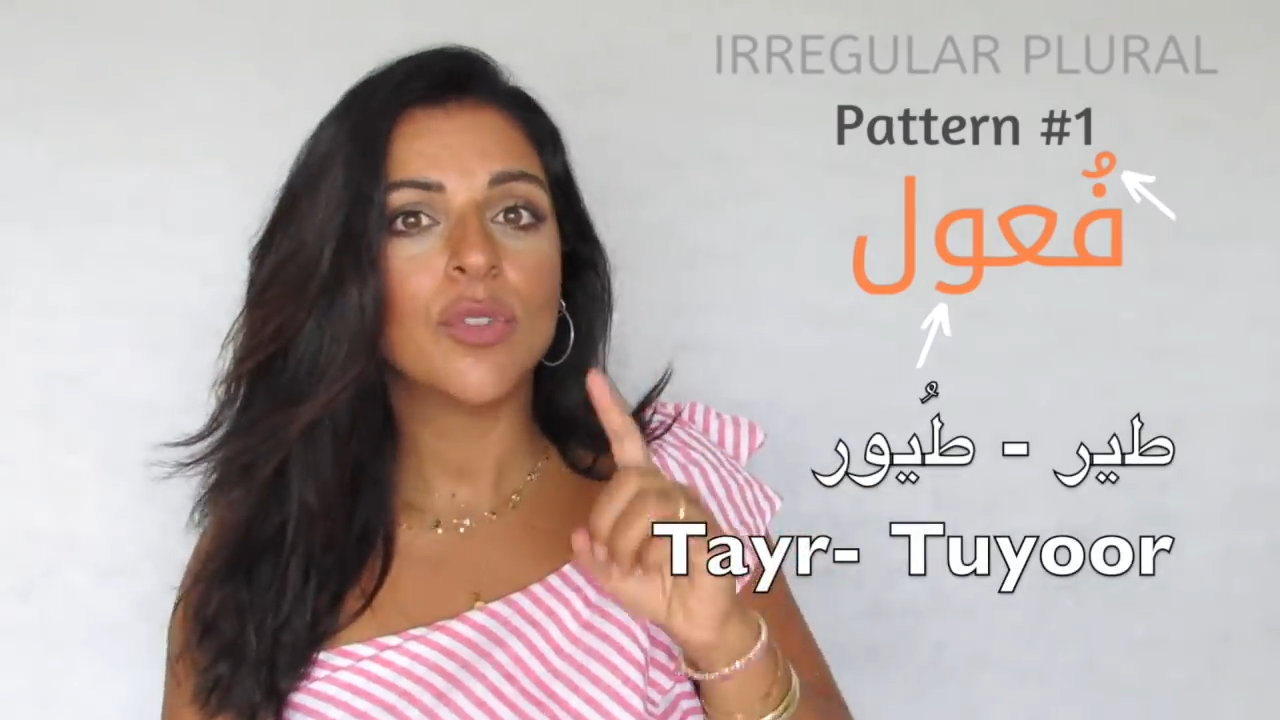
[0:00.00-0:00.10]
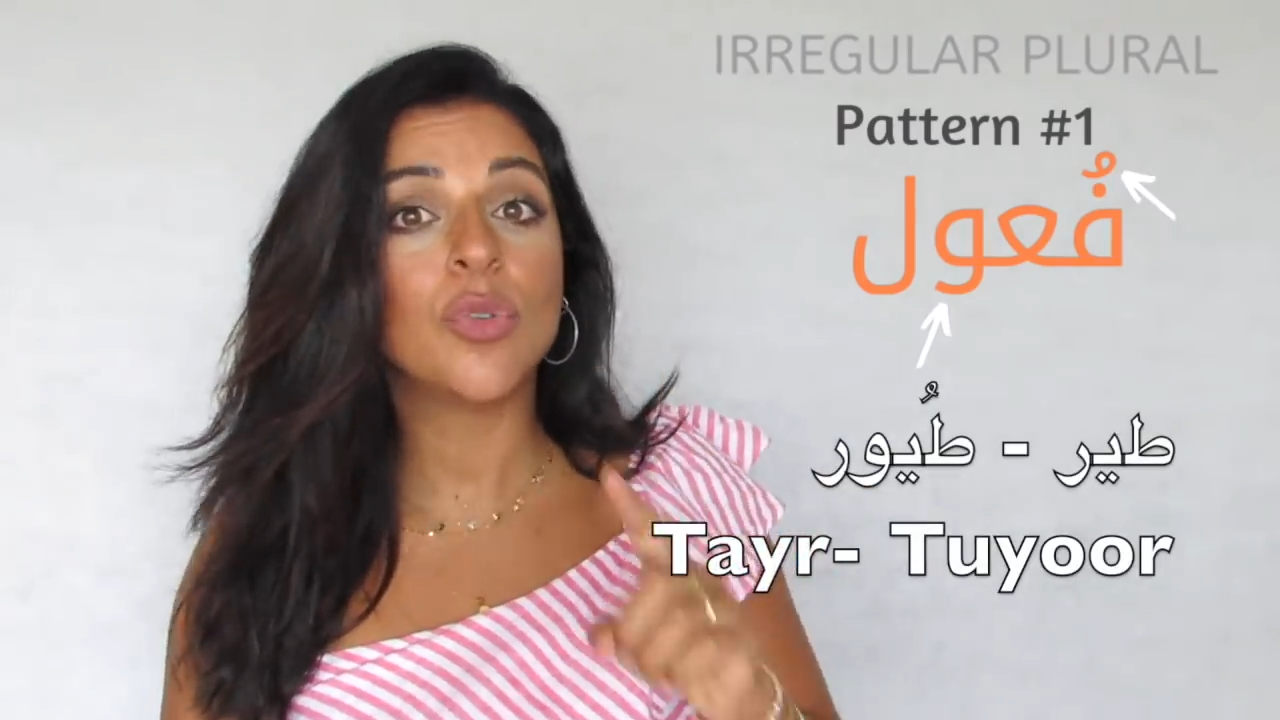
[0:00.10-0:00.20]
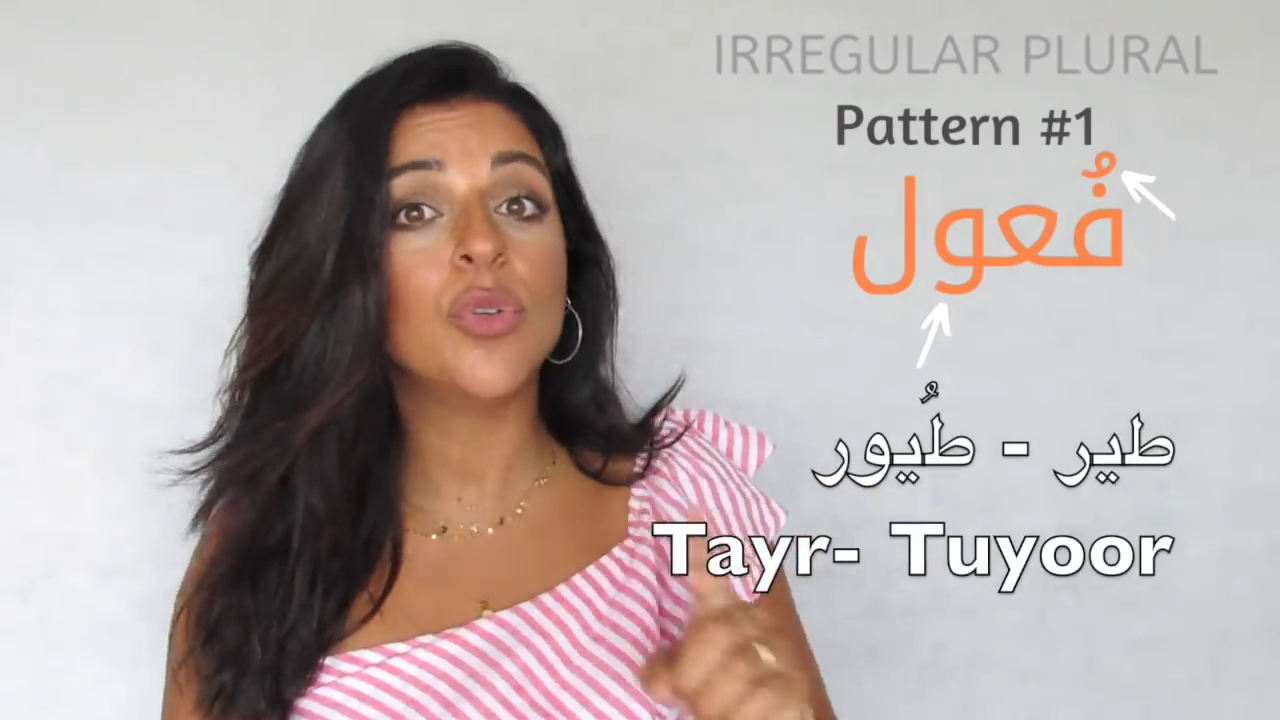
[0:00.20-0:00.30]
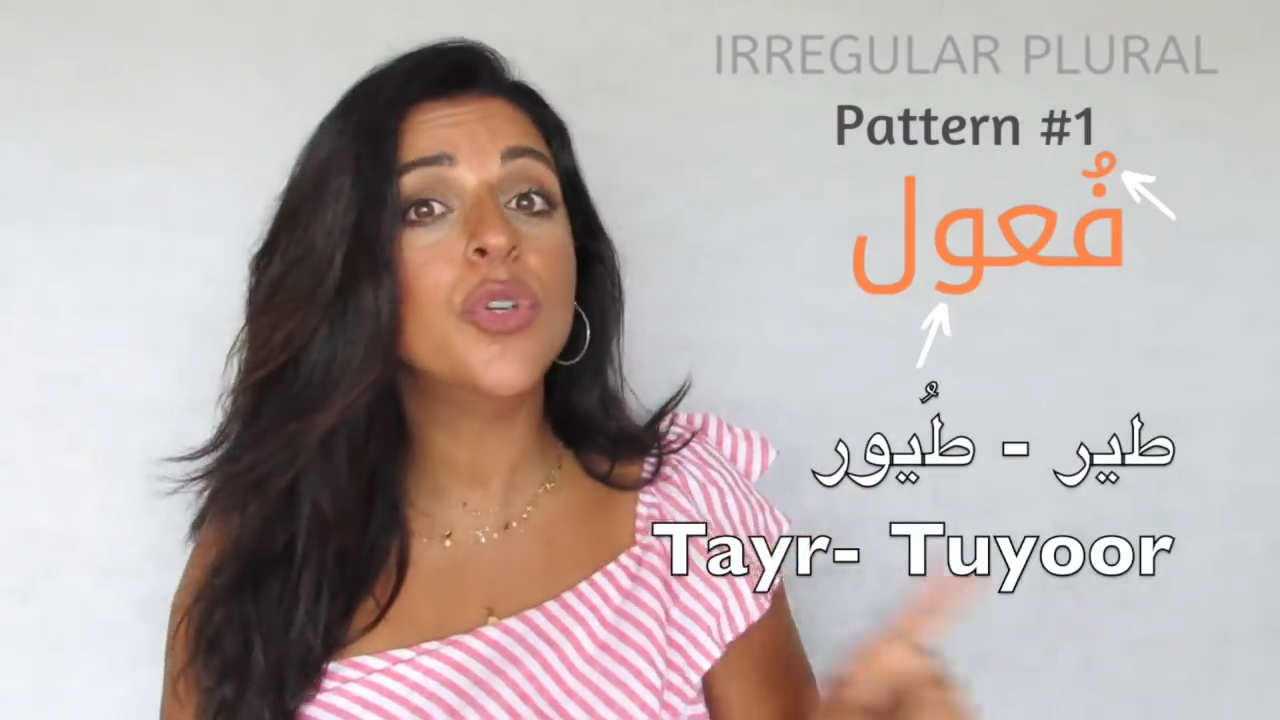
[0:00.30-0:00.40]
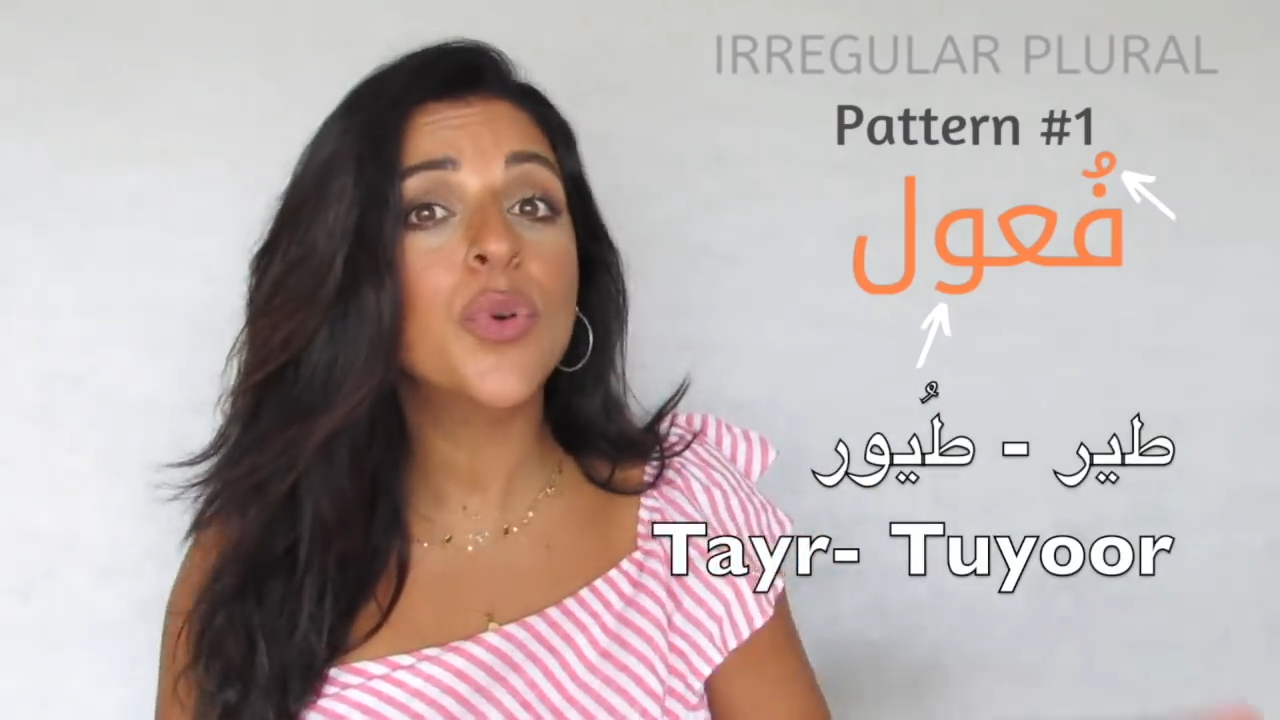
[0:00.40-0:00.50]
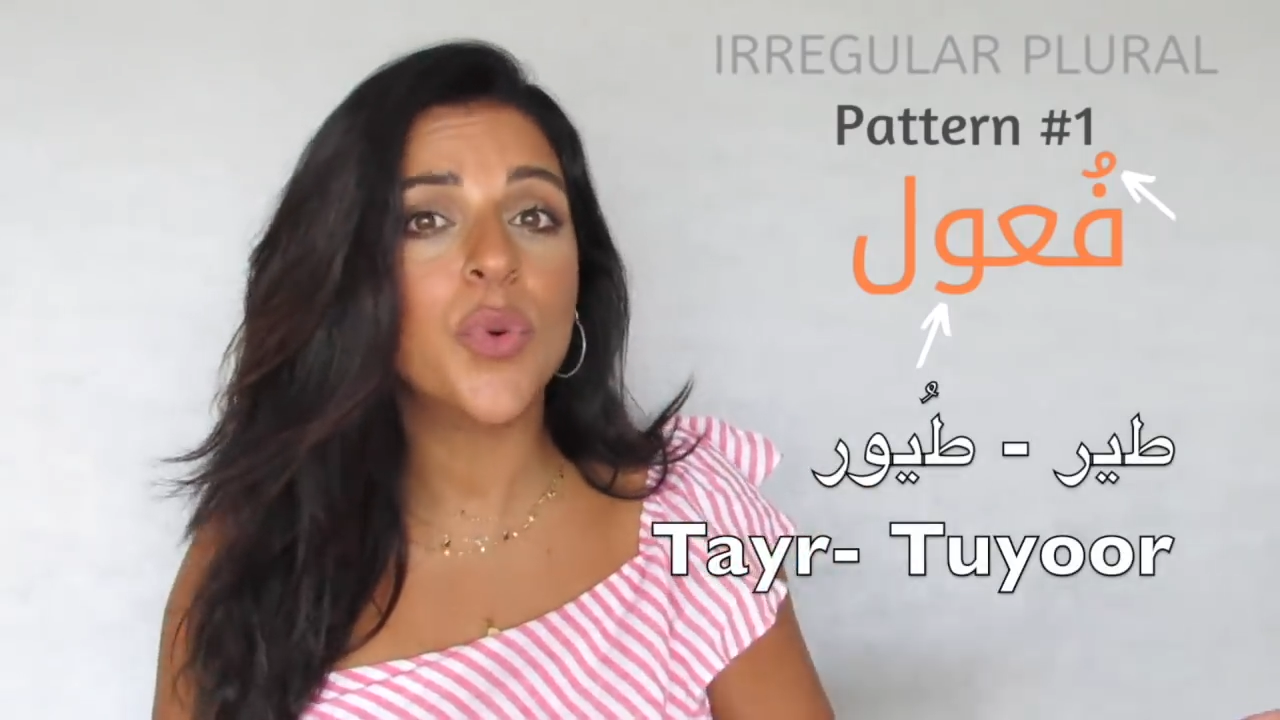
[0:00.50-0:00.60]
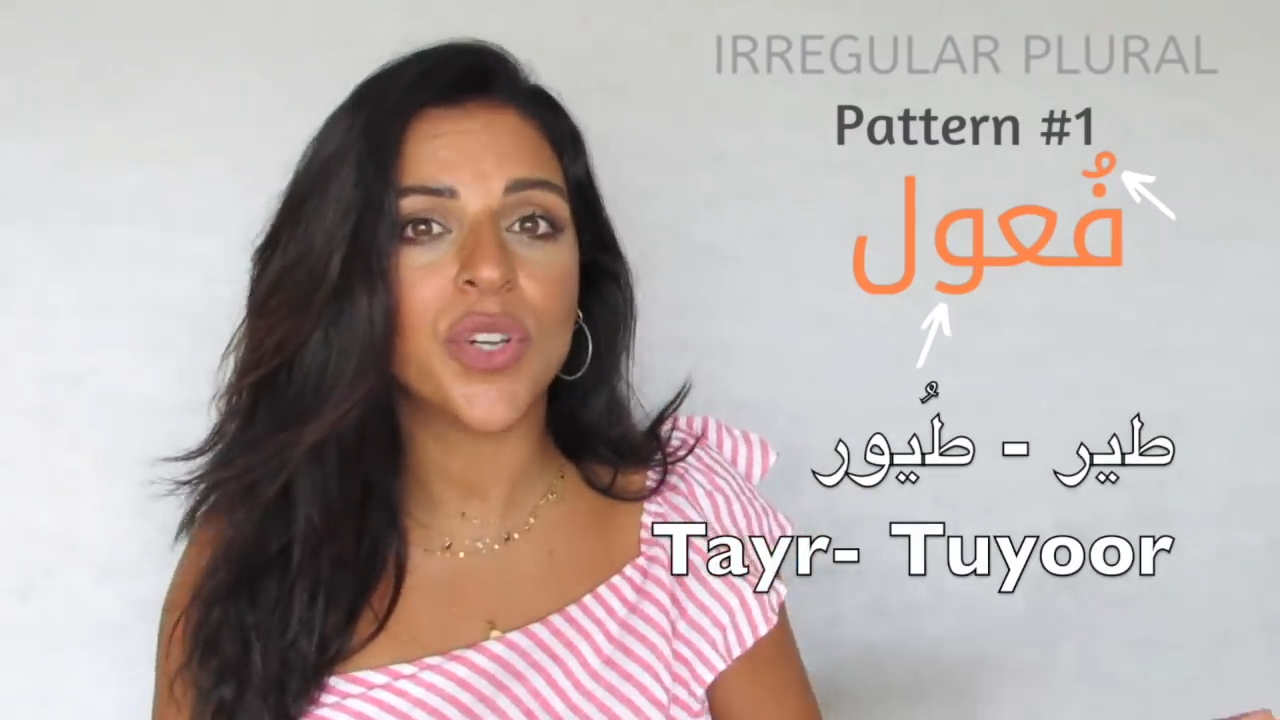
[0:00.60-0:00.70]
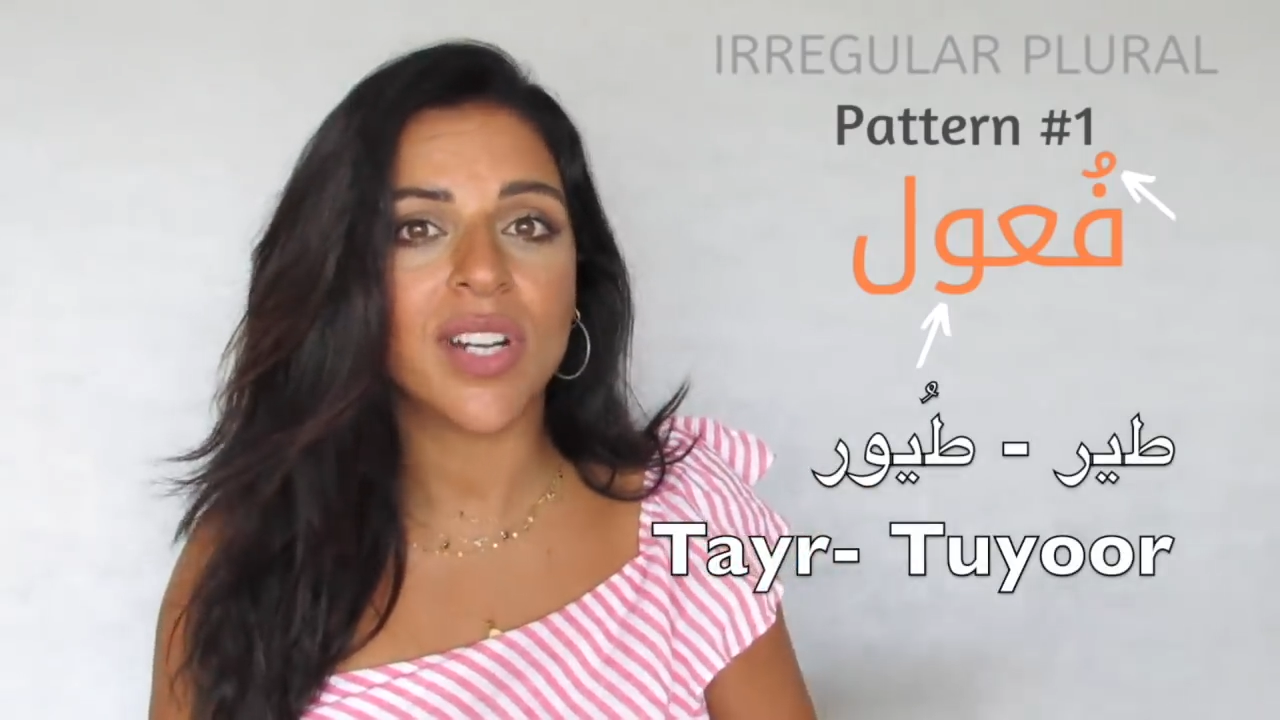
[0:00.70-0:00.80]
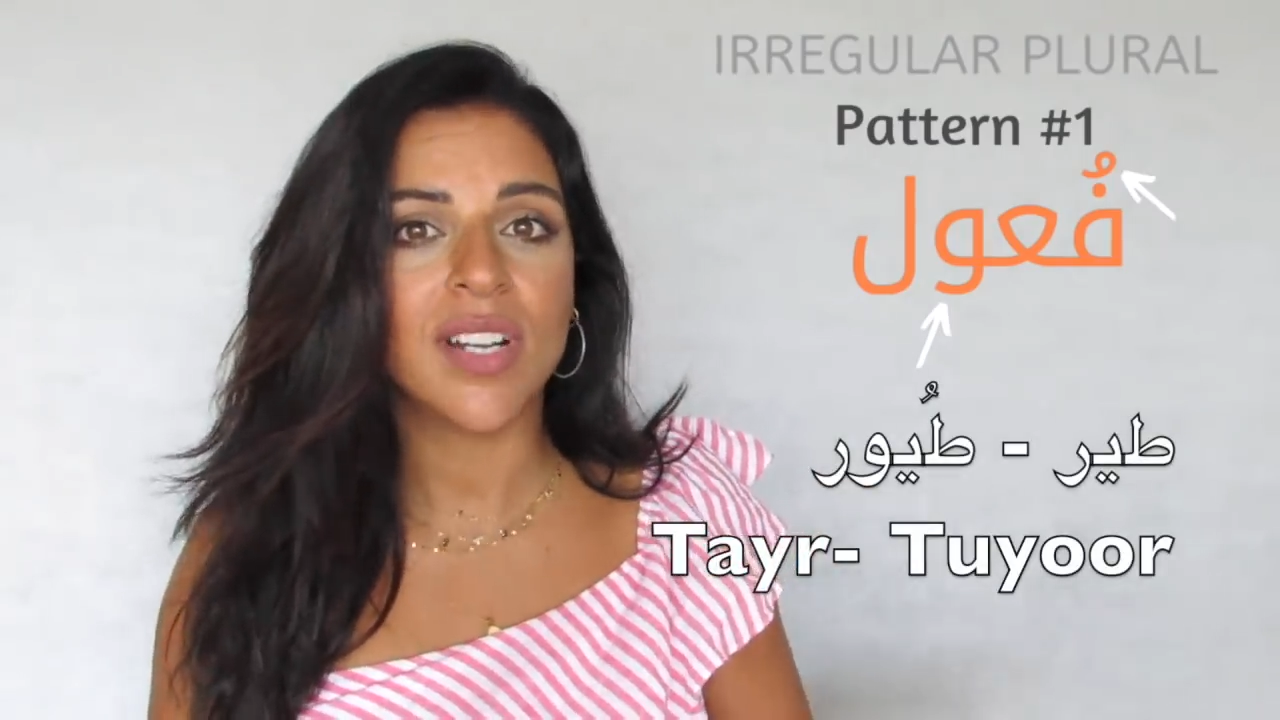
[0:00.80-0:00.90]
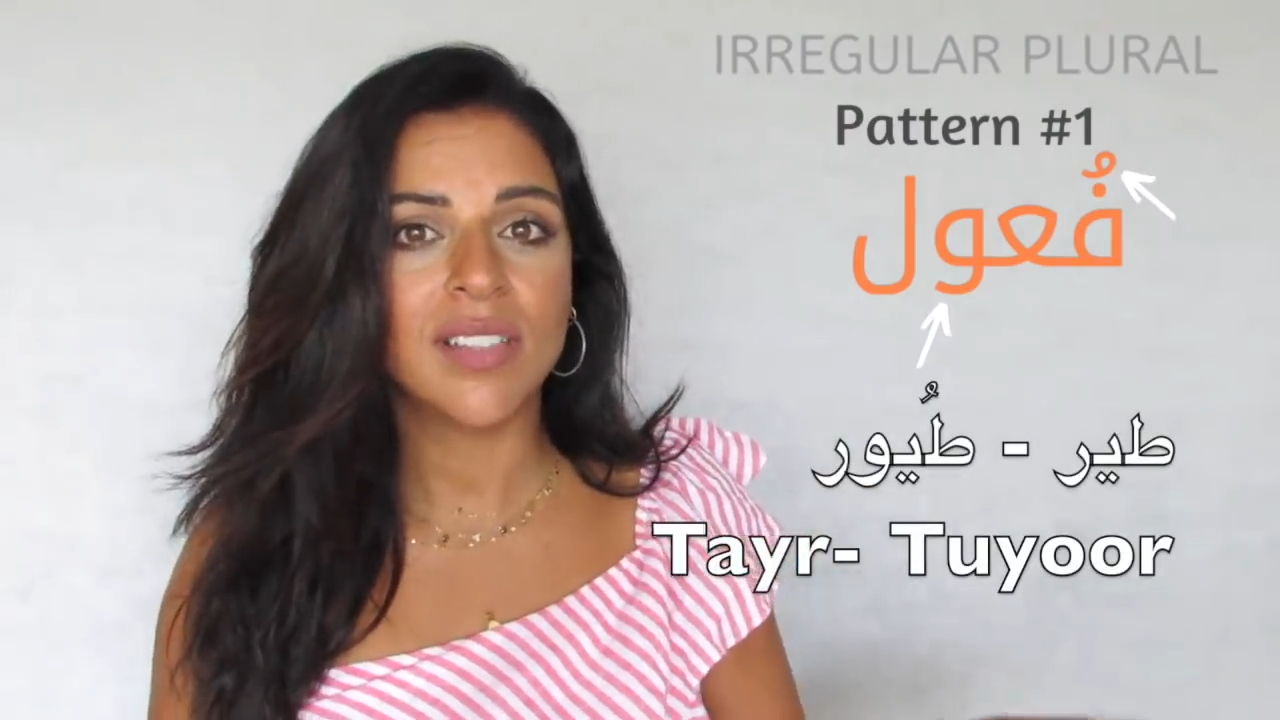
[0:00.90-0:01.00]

tuyur.